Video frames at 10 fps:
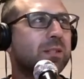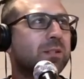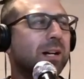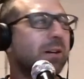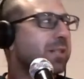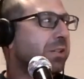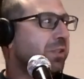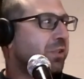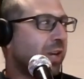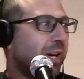So I was
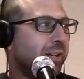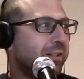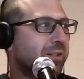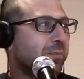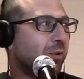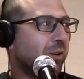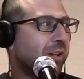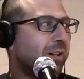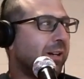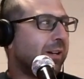actually training this
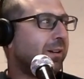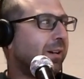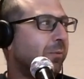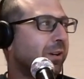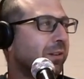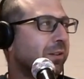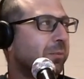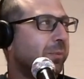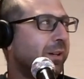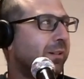morning. I went a little
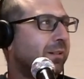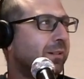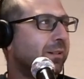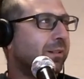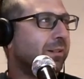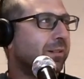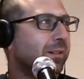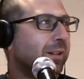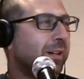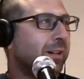bit
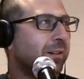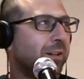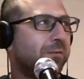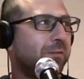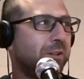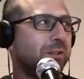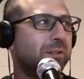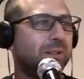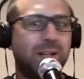out of left field.